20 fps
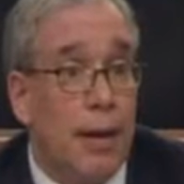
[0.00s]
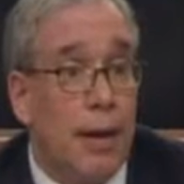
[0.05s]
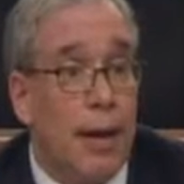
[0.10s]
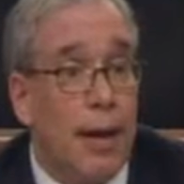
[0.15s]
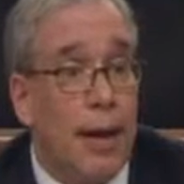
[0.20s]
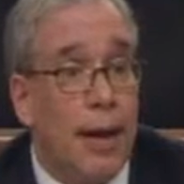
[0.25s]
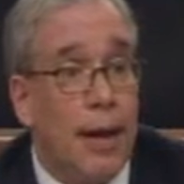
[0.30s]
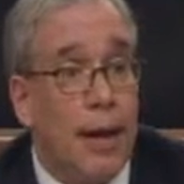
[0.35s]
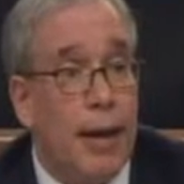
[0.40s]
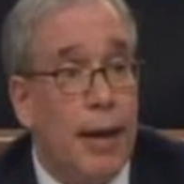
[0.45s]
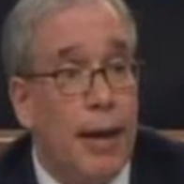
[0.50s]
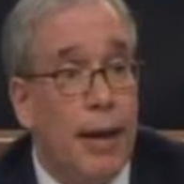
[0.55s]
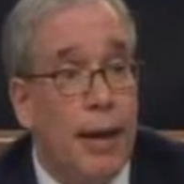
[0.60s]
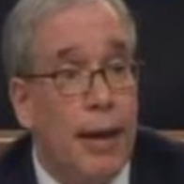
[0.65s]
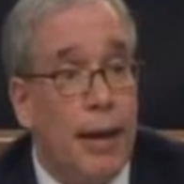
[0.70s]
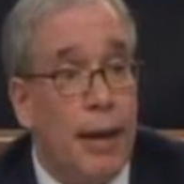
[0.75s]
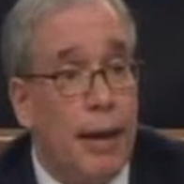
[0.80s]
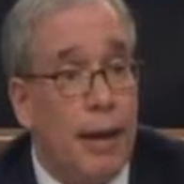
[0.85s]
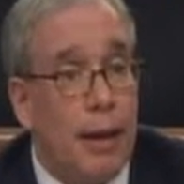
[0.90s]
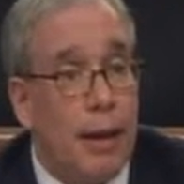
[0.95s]
And
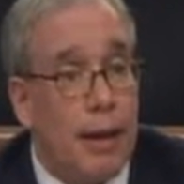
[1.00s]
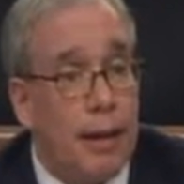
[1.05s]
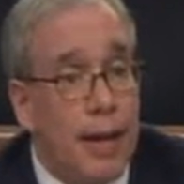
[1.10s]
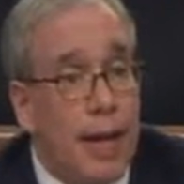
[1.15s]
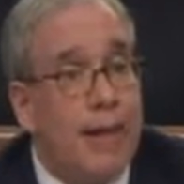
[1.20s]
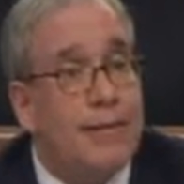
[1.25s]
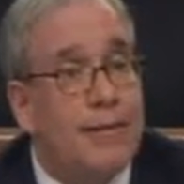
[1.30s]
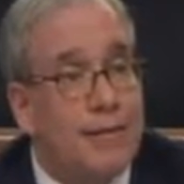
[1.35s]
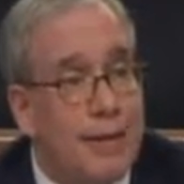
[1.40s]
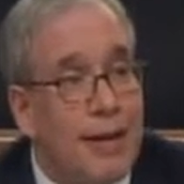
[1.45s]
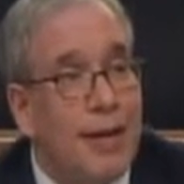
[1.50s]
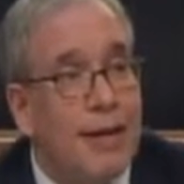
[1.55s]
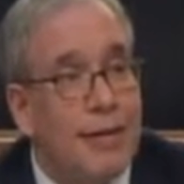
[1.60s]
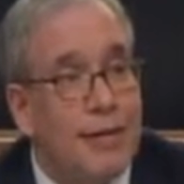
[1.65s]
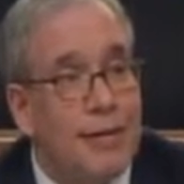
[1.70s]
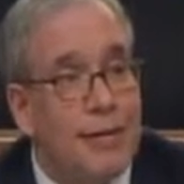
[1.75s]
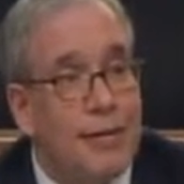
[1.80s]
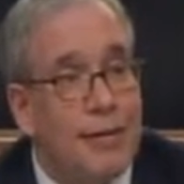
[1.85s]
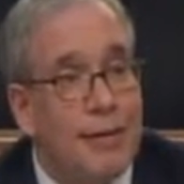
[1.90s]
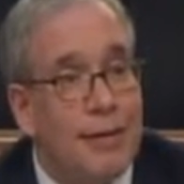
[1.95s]
that
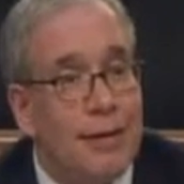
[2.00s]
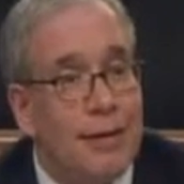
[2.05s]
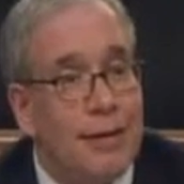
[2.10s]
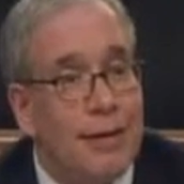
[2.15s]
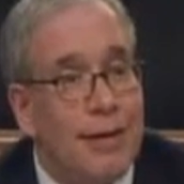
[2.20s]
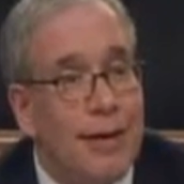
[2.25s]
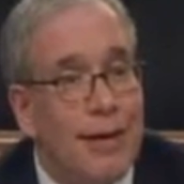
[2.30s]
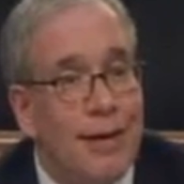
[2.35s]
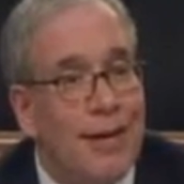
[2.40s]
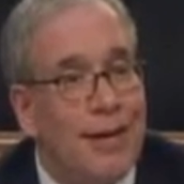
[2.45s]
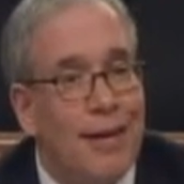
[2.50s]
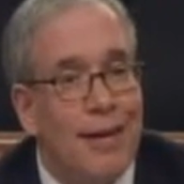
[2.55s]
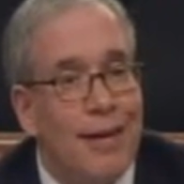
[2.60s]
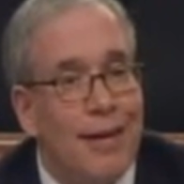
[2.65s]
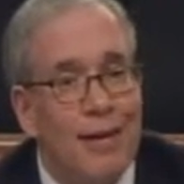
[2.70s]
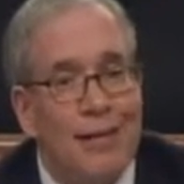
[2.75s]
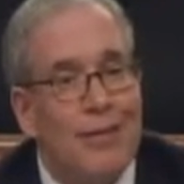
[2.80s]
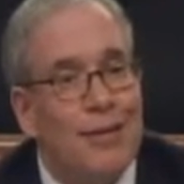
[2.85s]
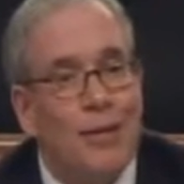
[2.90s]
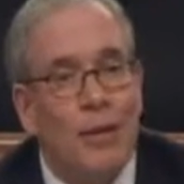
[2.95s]
says that
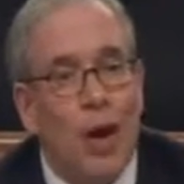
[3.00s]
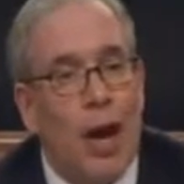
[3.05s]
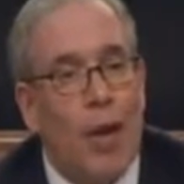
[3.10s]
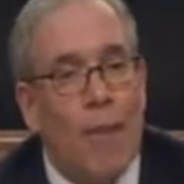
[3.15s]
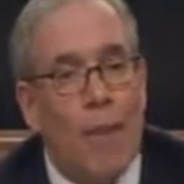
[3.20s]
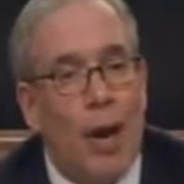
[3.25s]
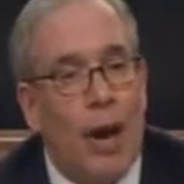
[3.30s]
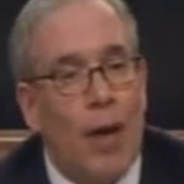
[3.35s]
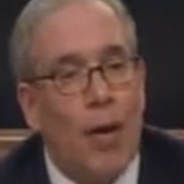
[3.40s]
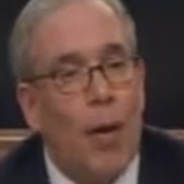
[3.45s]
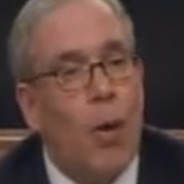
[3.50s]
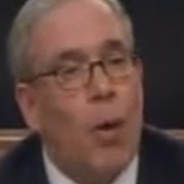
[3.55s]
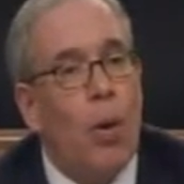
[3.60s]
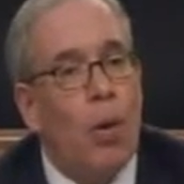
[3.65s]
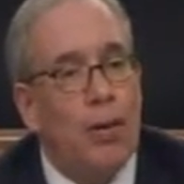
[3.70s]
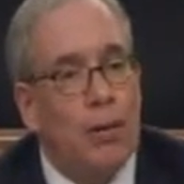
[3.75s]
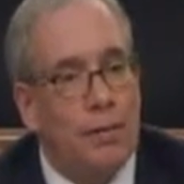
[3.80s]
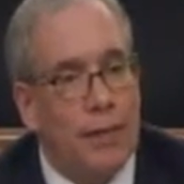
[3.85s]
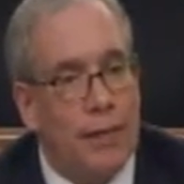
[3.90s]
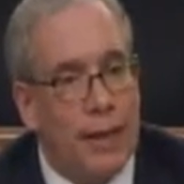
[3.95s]
this is about
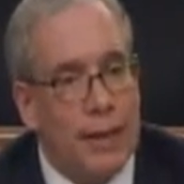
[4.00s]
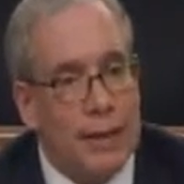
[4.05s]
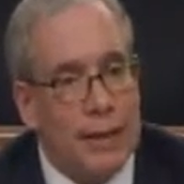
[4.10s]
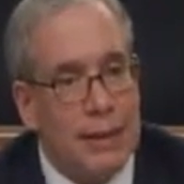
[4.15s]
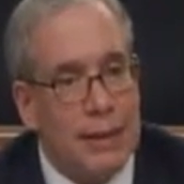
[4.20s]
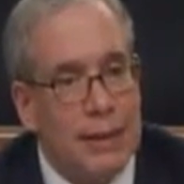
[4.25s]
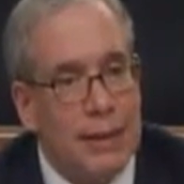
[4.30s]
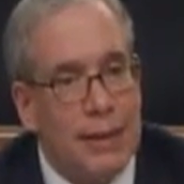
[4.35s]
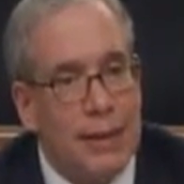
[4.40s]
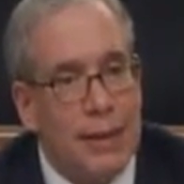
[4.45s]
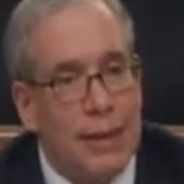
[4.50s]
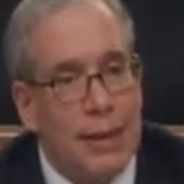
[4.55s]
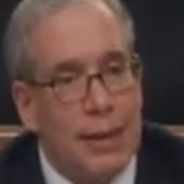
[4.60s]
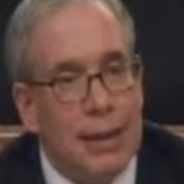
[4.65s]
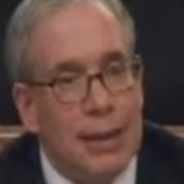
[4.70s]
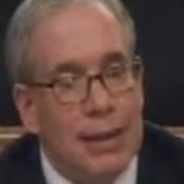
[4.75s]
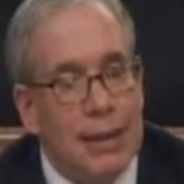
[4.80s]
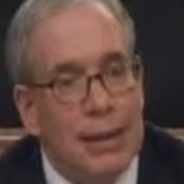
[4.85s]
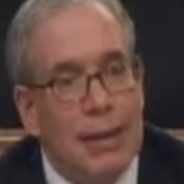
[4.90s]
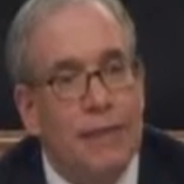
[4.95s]
all of us
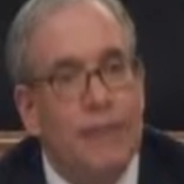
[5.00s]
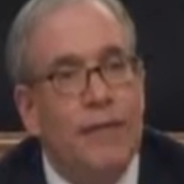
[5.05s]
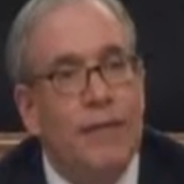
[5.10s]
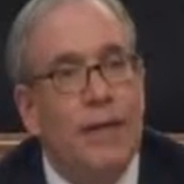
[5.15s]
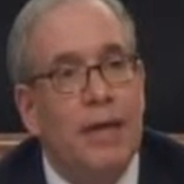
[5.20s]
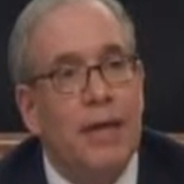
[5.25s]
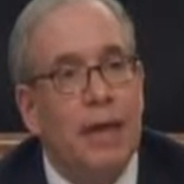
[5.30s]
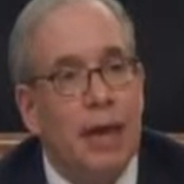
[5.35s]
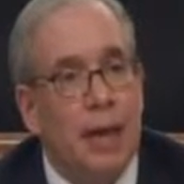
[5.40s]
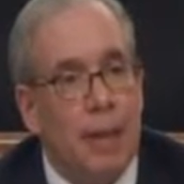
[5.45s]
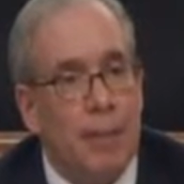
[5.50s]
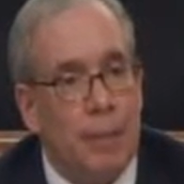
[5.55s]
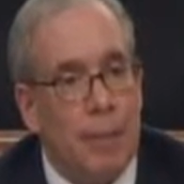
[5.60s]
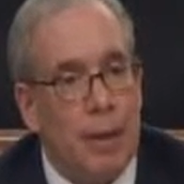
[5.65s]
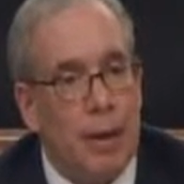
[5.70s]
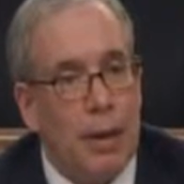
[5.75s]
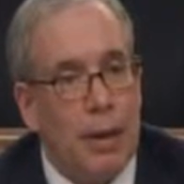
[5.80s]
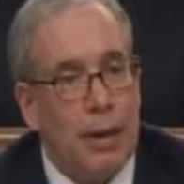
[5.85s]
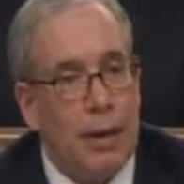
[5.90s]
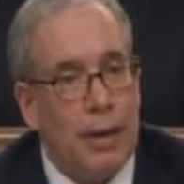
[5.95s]
lifting up
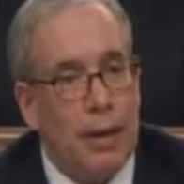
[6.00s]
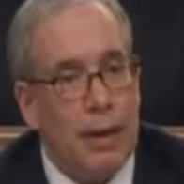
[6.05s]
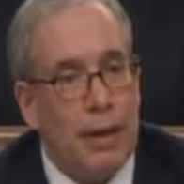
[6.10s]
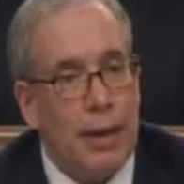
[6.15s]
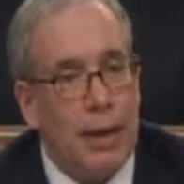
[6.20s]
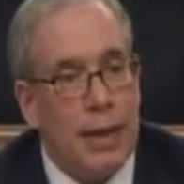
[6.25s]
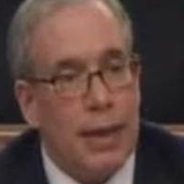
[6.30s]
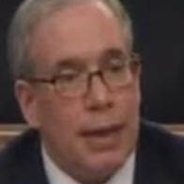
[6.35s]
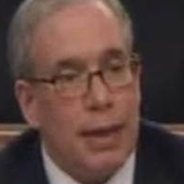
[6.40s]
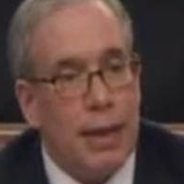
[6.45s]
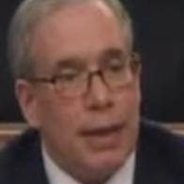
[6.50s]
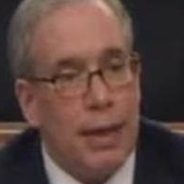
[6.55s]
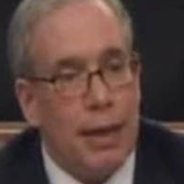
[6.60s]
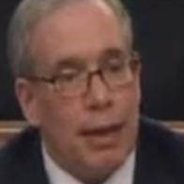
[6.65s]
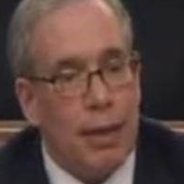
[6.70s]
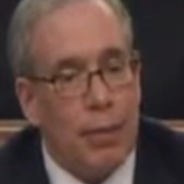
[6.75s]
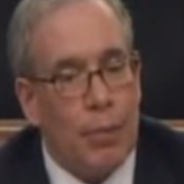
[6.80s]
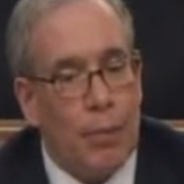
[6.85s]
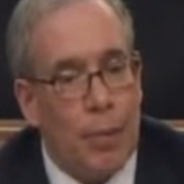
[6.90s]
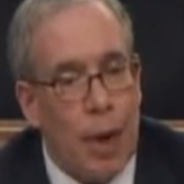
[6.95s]
the
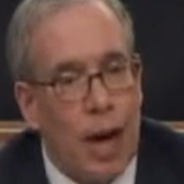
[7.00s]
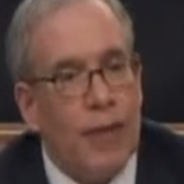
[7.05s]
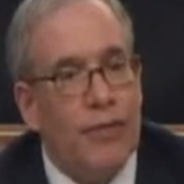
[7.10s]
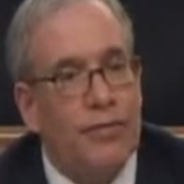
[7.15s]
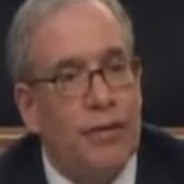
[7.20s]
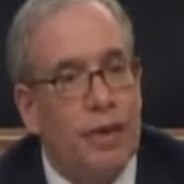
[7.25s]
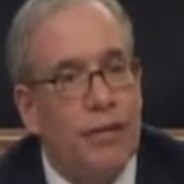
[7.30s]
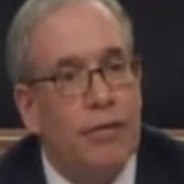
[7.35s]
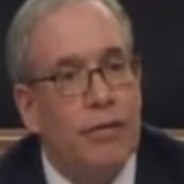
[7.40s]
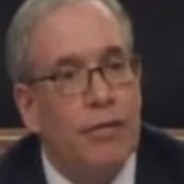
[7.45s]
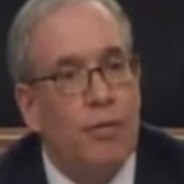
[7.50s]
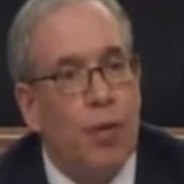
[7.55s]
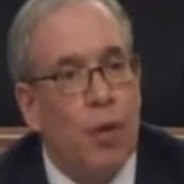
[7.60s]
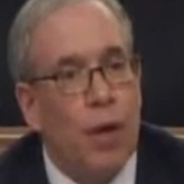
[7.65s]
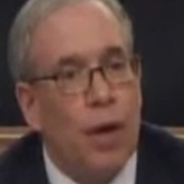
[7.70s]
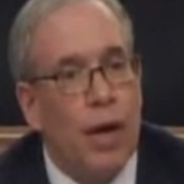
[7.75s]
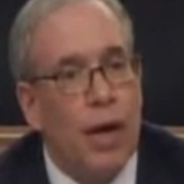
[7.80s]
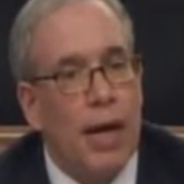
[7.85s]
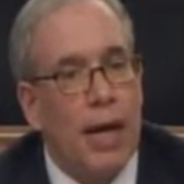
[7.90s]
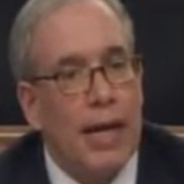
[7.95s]
process
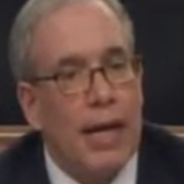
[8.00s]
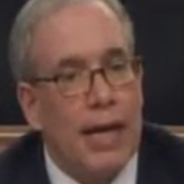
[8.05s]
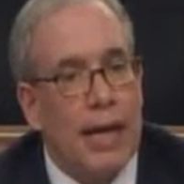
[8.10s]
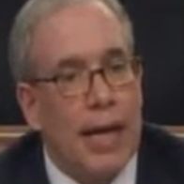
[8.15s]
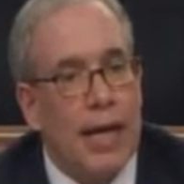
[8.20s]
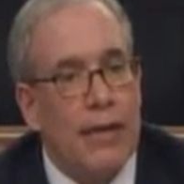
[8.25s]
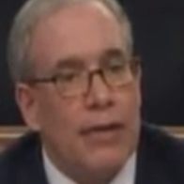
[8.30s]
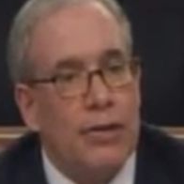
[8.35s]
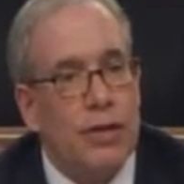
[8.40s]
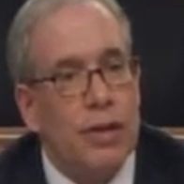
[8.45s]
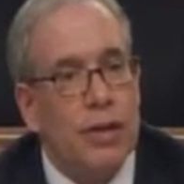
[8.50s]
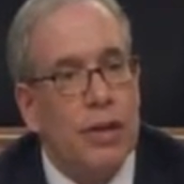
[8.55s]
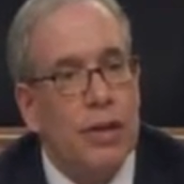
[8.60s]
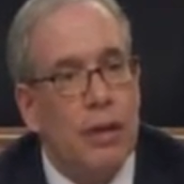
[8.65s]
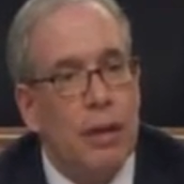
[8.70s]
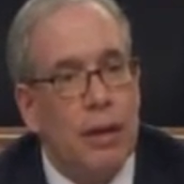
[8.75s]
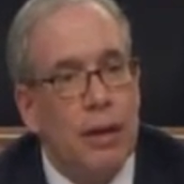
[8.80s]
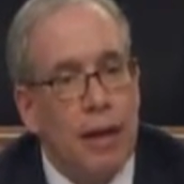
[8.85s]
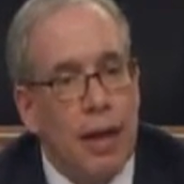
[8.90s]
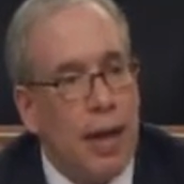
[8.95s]
for engaging
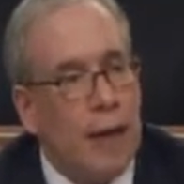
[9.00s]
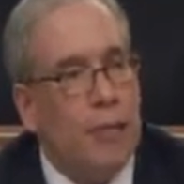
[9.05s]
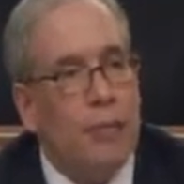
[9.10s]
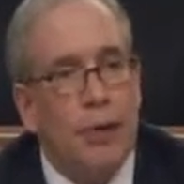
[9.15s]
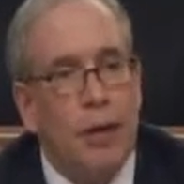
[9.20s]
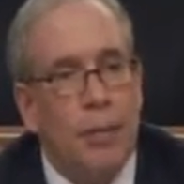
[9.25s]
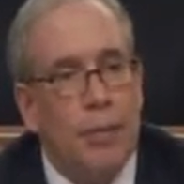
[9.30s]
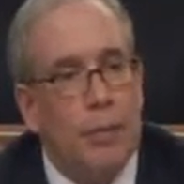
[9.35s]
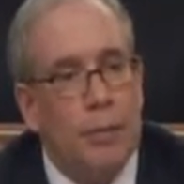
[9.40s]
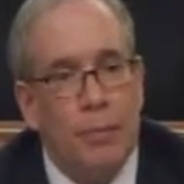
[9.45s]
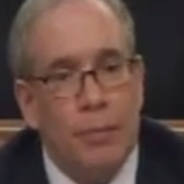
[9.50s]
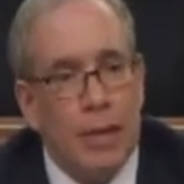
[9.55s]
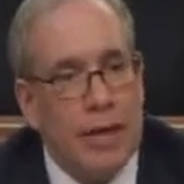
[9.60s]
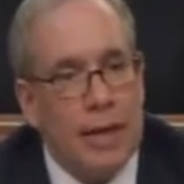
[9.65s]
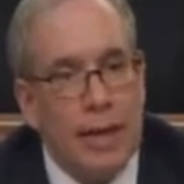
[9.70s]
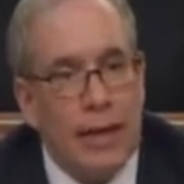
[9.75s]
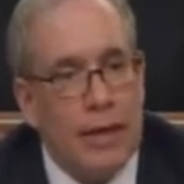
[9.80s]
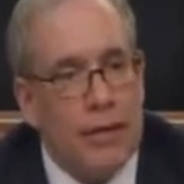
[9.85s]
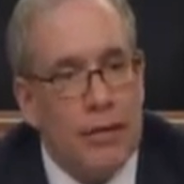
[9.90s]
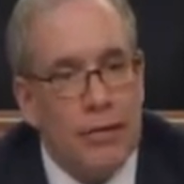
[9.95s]

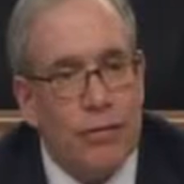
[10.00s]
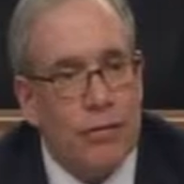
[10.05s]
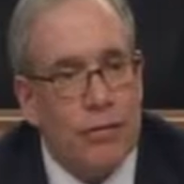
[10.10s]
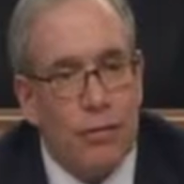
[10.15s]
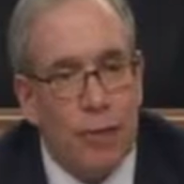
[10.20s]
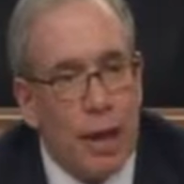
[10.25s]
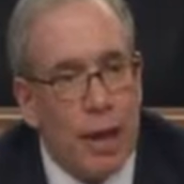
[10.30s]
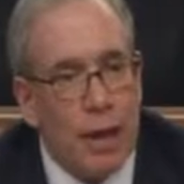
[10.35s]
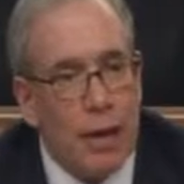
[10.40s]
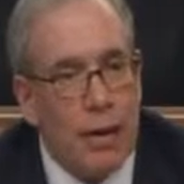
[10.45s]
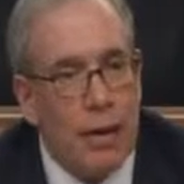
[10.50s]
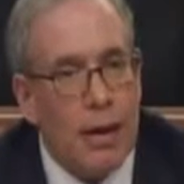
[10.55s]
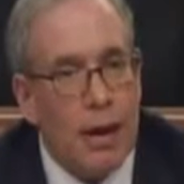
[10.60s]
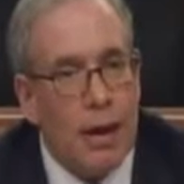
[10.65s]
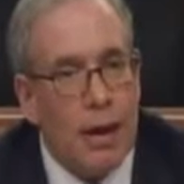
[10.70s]
MWBEs, right?